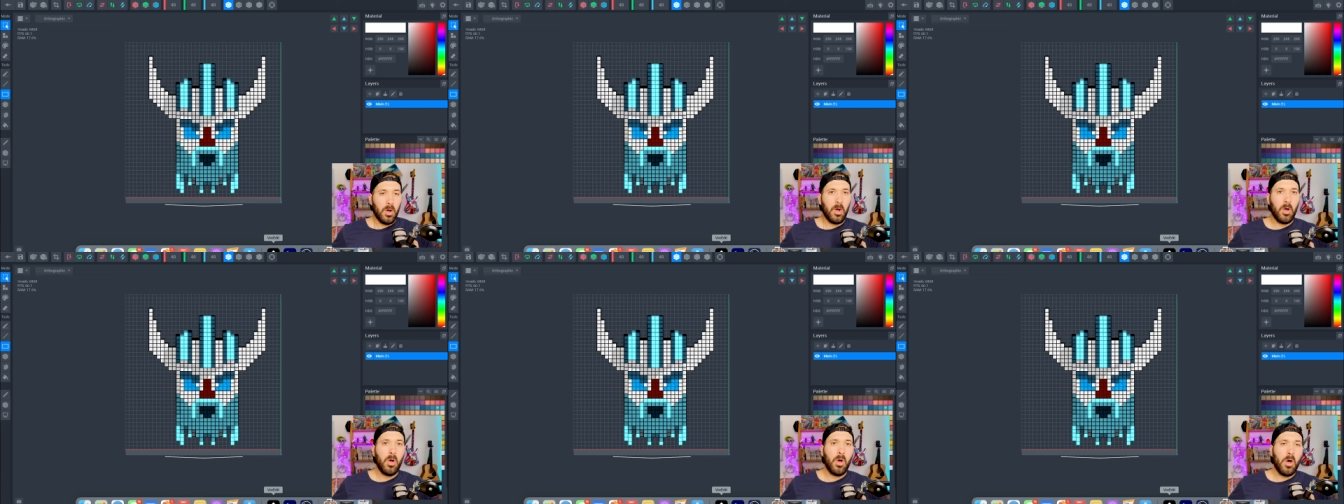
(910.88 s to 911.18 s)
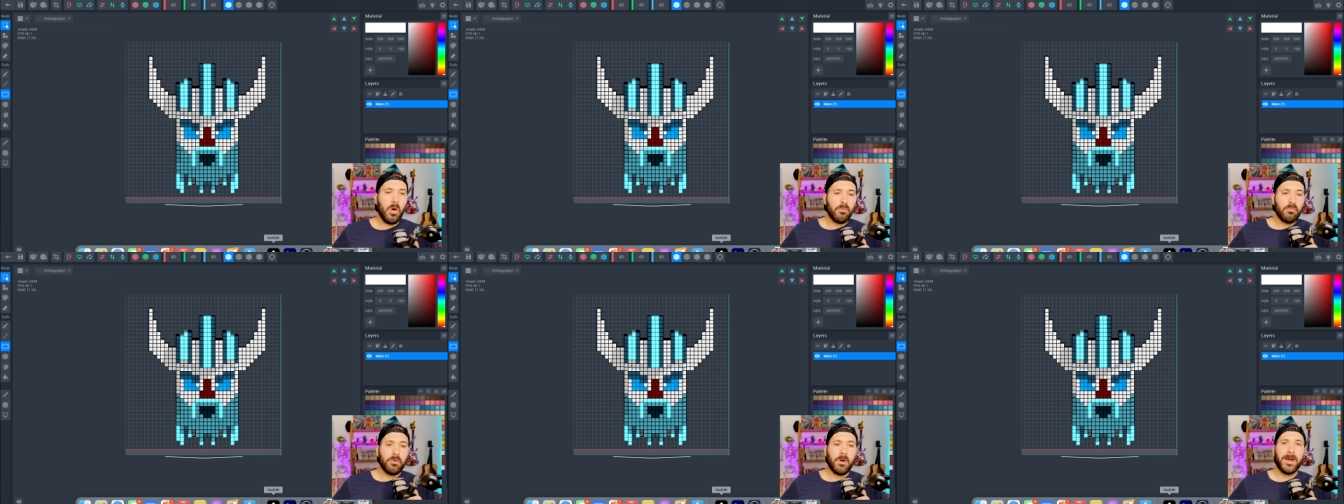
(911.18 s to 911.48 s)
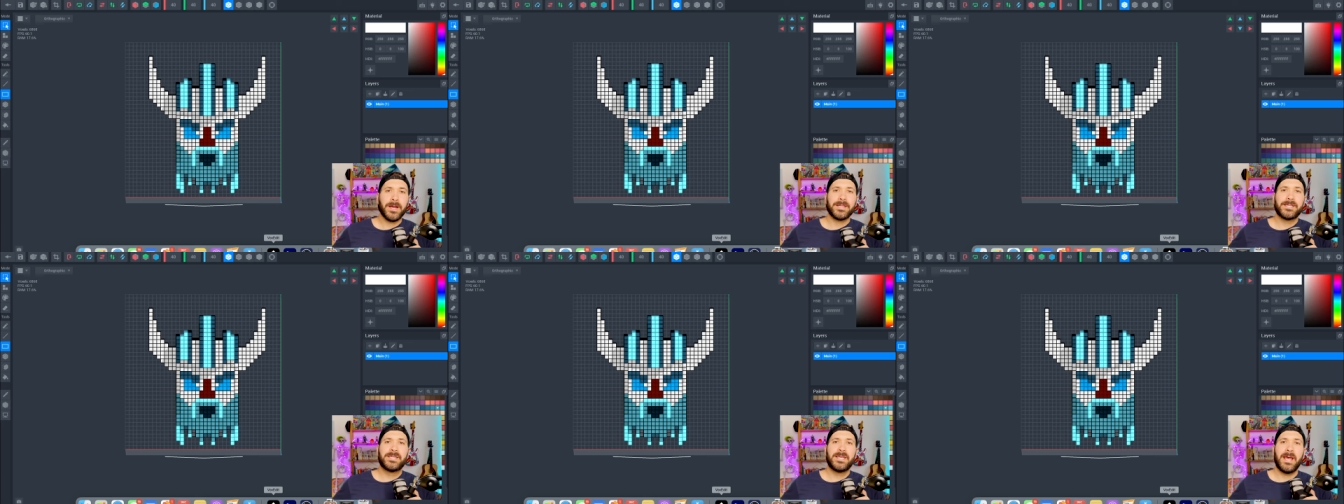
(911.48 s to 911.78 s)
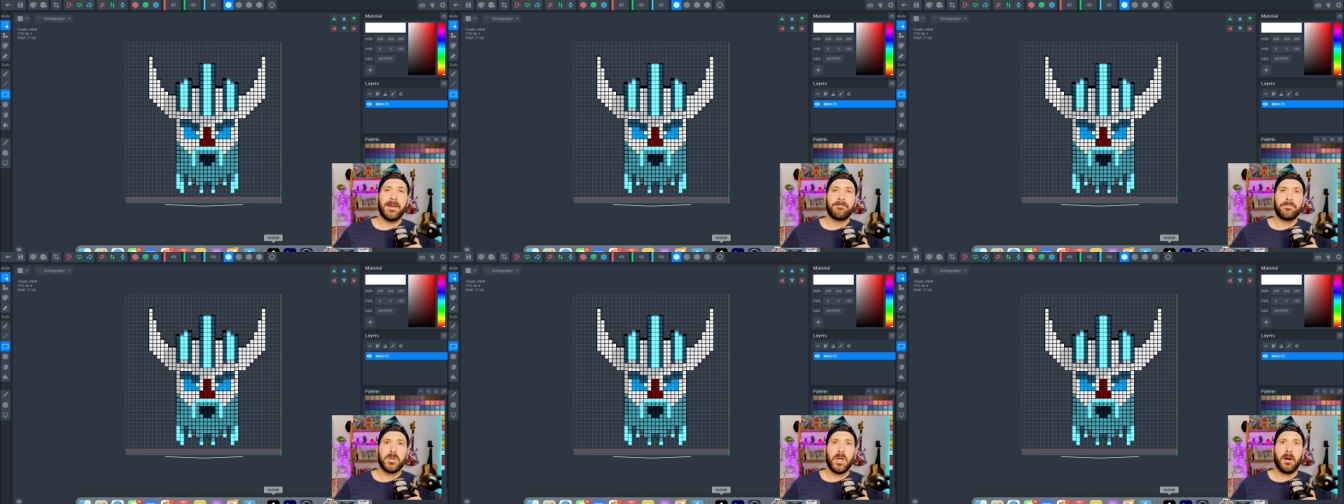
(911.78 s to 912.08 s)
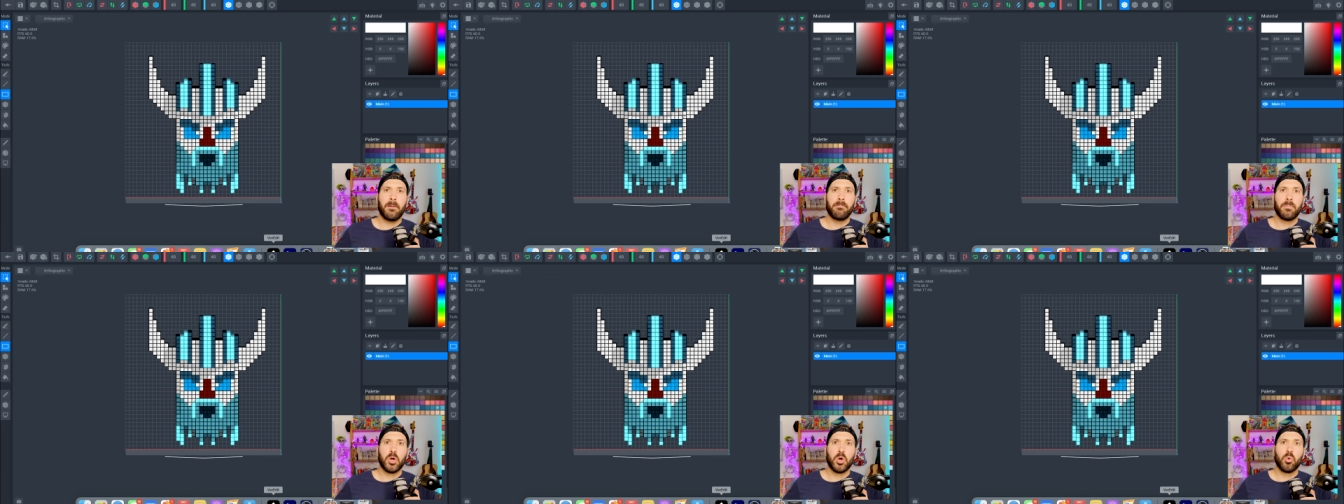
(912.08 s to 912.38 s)
All right, tip
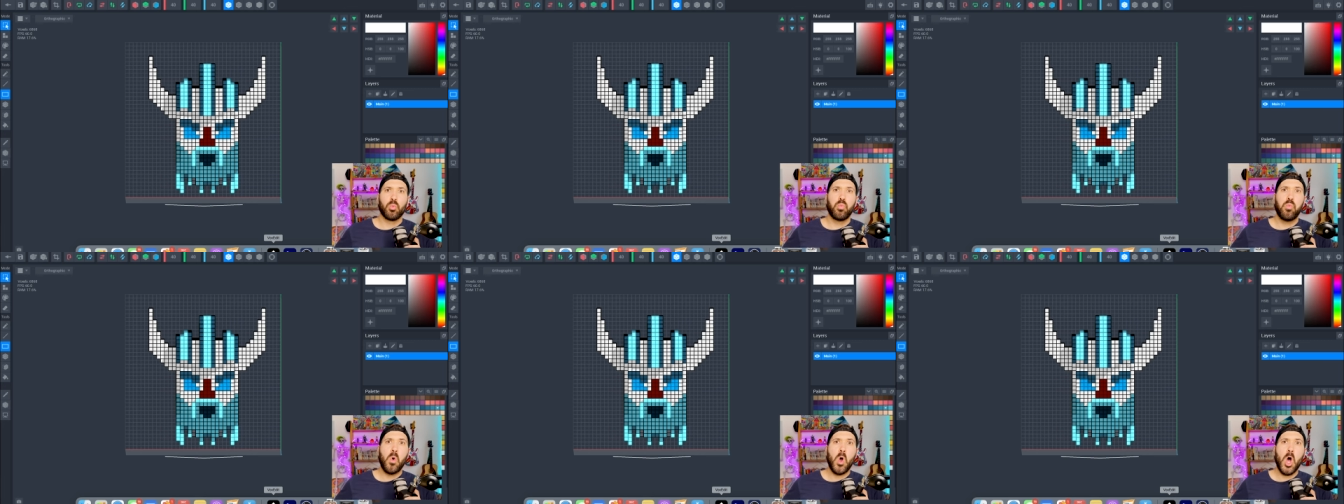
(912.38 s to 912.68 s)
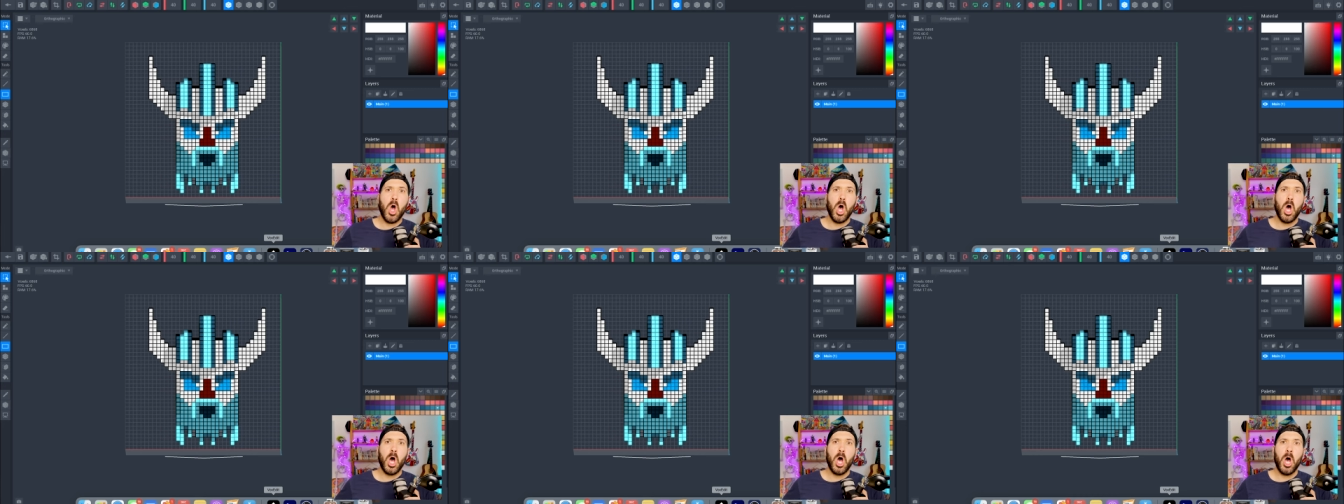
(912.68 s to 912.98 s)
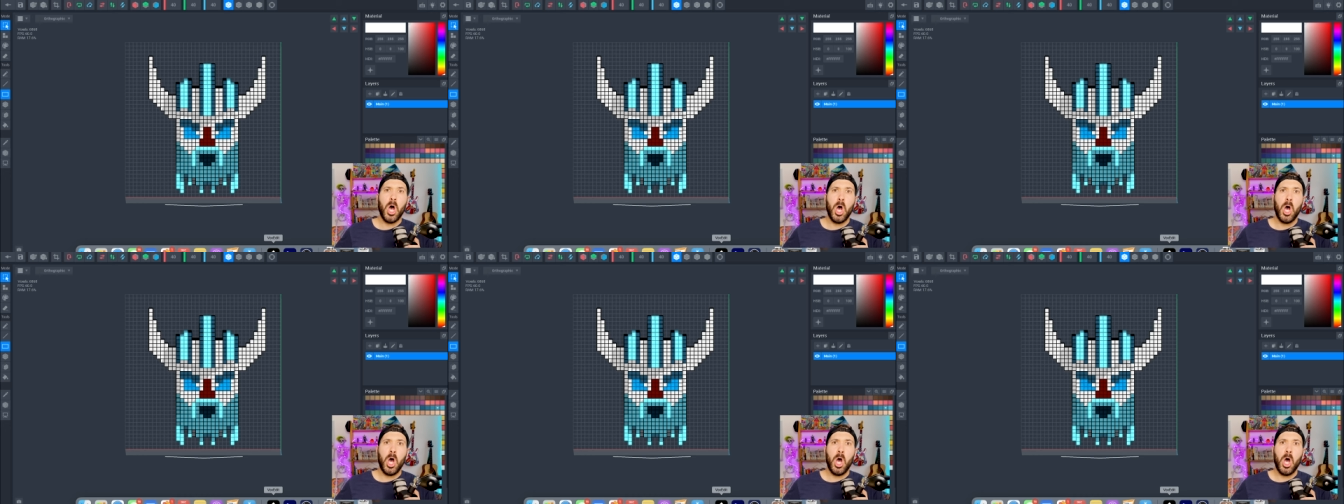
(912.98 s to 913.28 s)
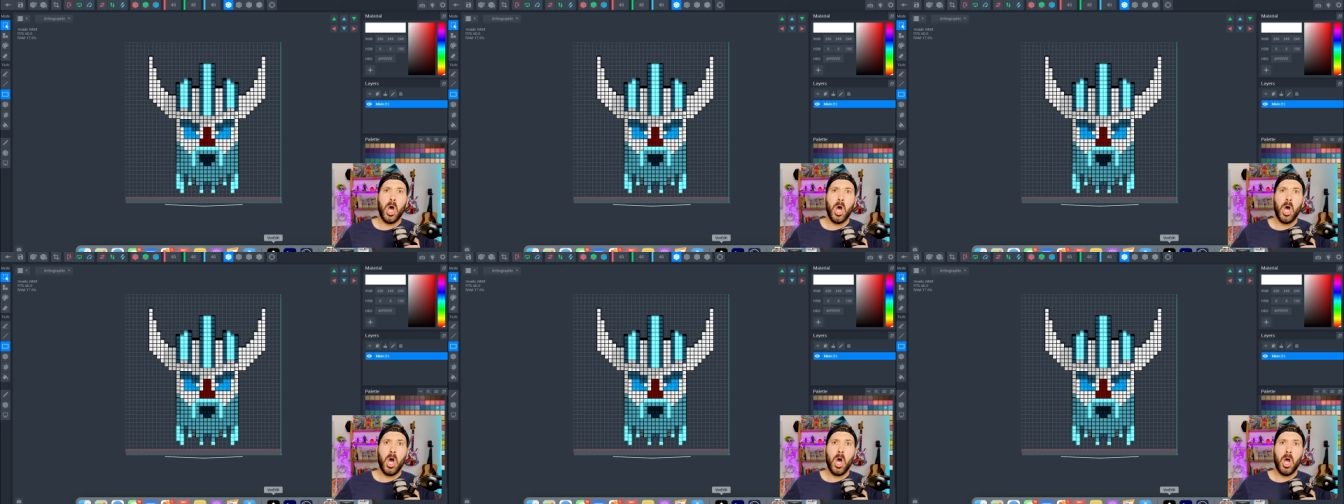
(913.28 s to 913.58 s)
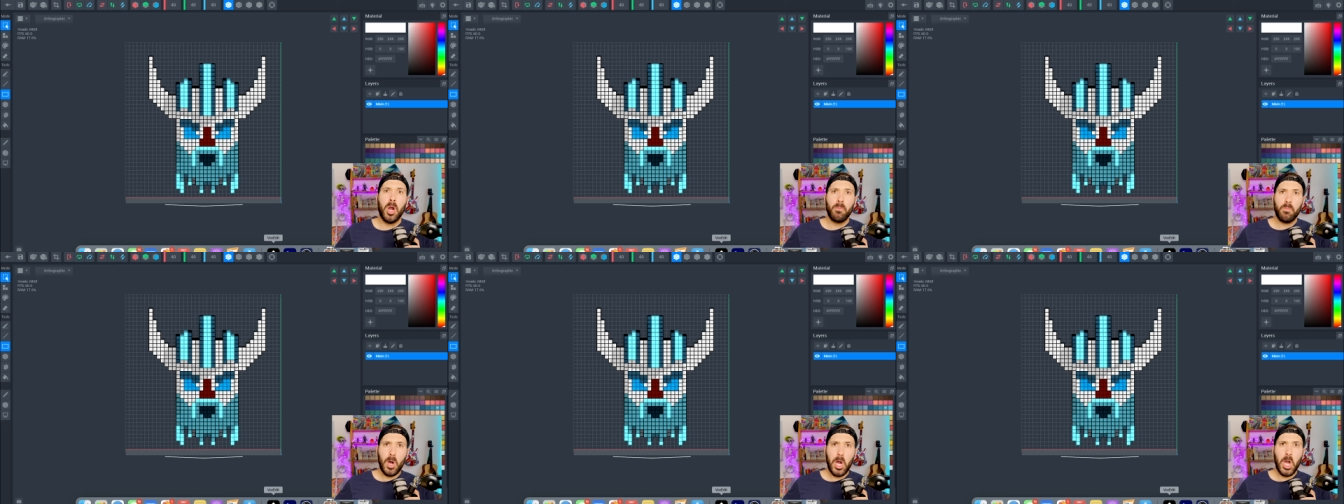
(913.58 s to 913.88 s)
number
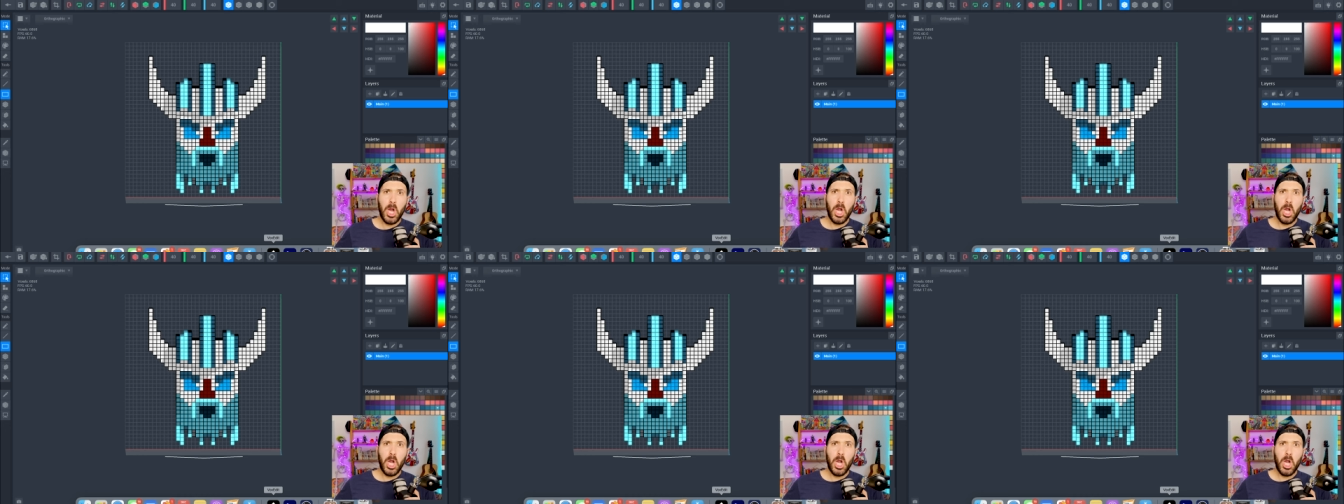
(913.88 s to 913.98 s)
one.